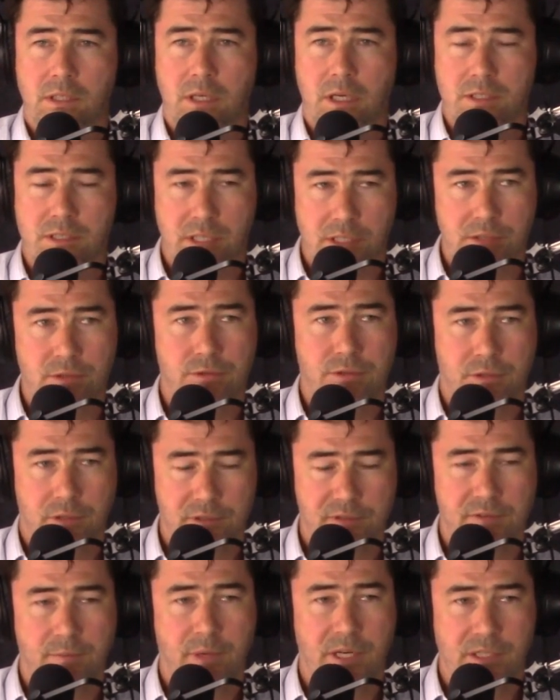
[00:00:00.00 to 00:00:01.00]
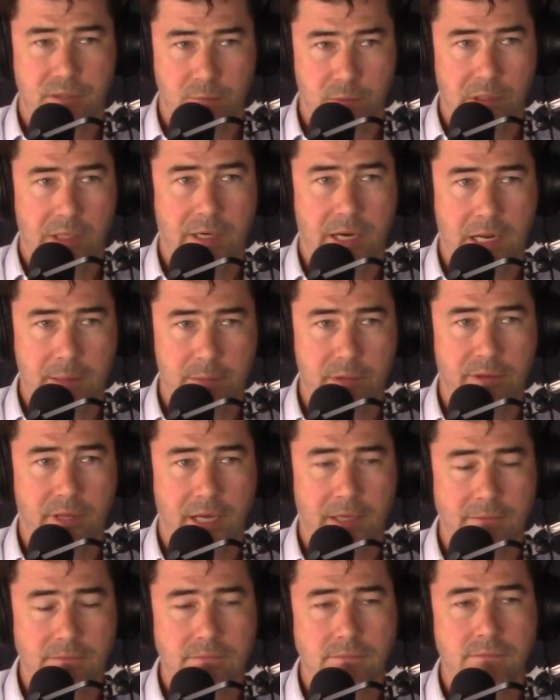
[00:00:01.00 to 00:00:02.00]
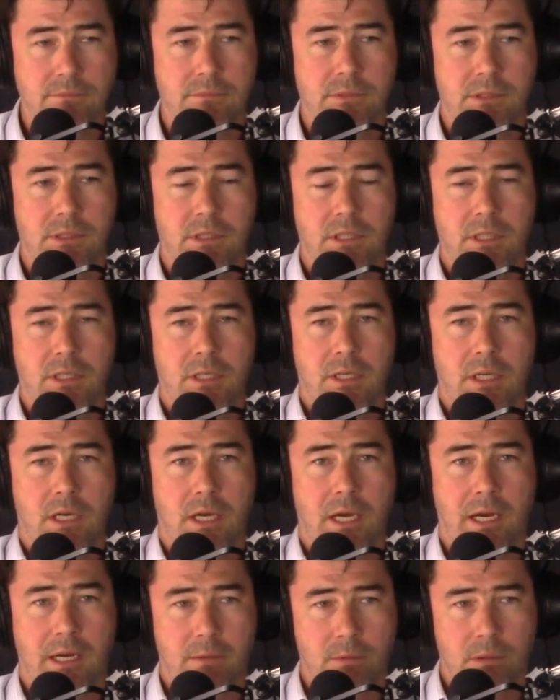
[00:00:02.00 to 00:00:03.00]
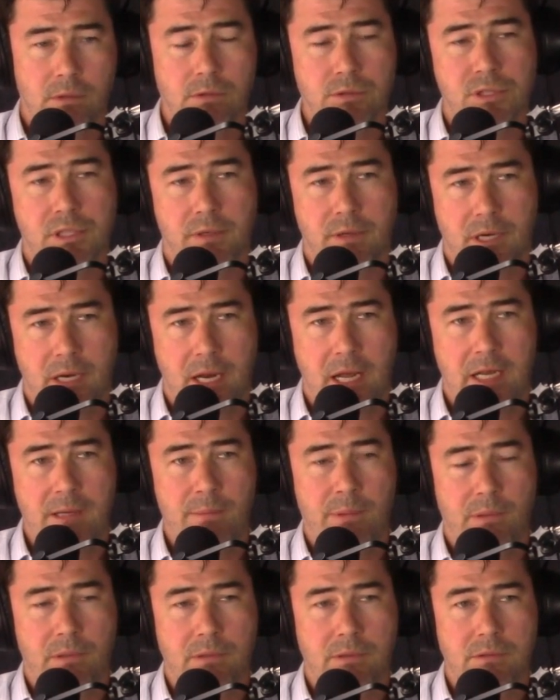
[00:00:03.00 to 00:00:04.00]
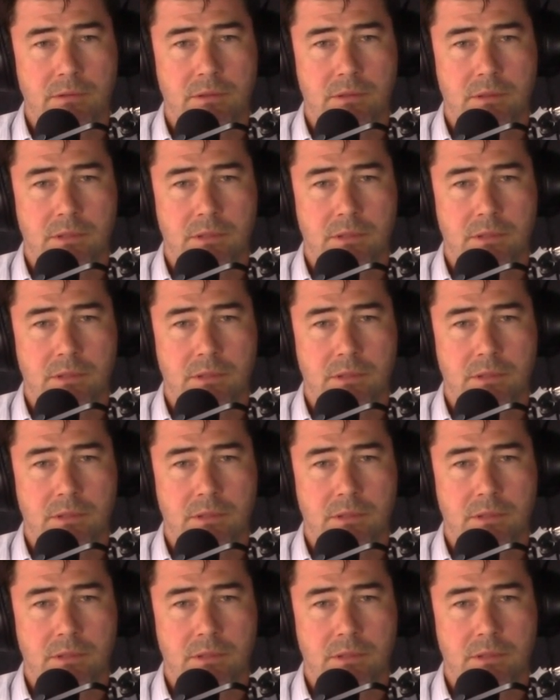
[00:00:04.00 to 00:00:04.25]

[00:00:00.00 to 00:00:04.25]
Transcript: And digital transformation will enable that. And it will also enable